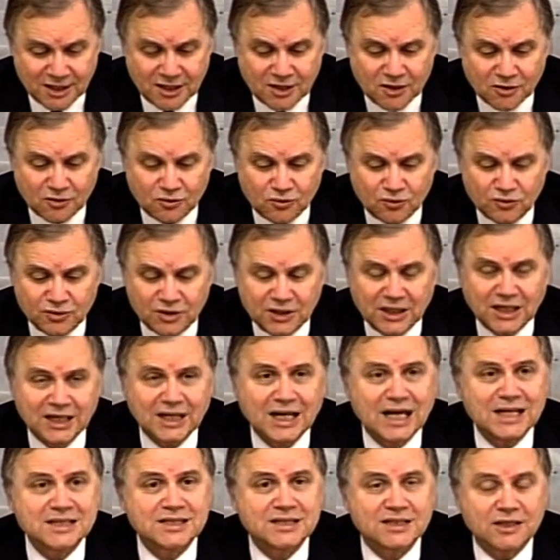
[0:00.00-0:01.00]
including an
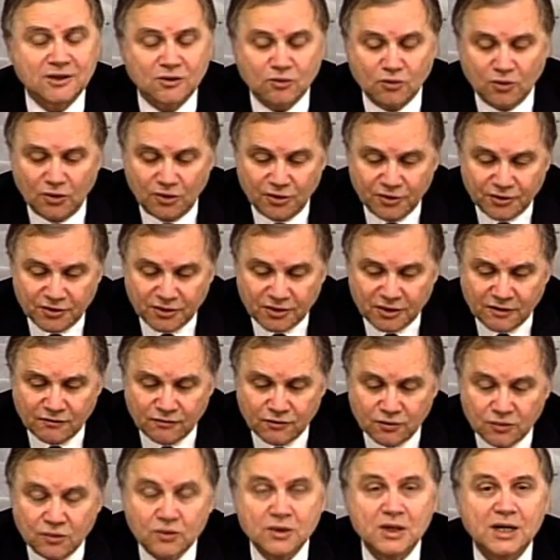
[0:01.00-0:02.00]
asset quality
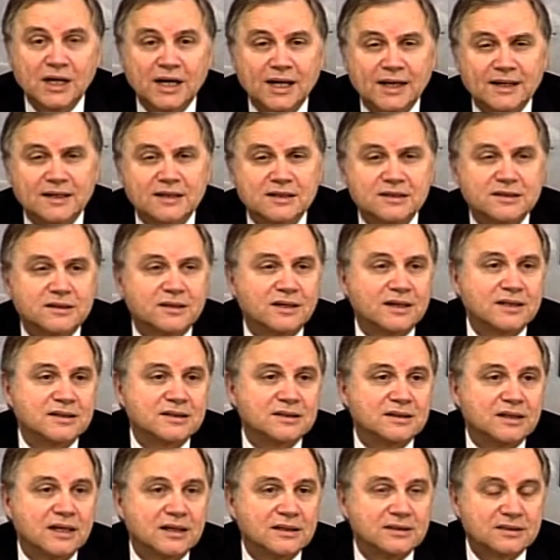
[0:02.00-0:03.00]
review and a stress
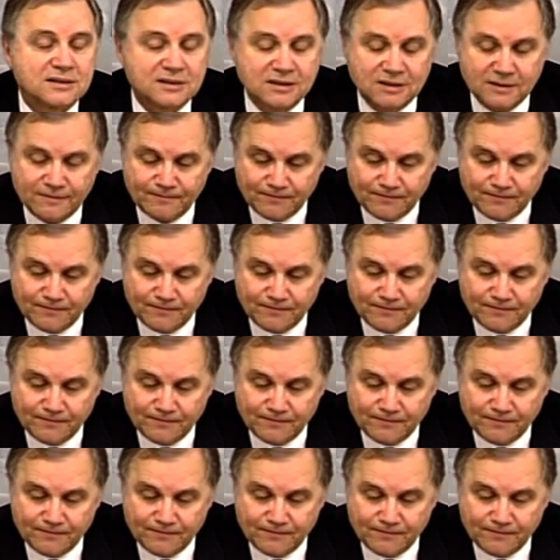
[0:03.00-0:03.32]
test.